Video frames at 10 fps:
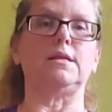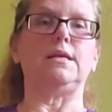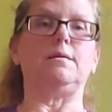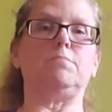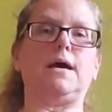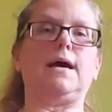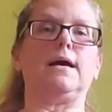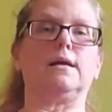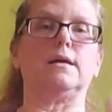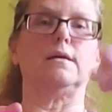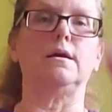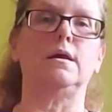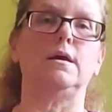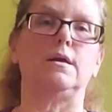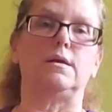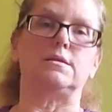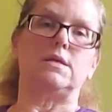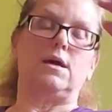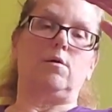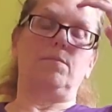leaning back
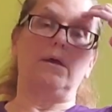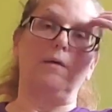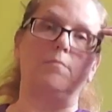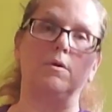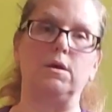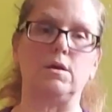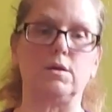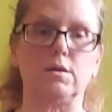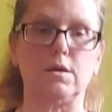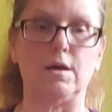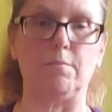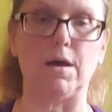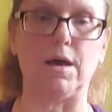to help them come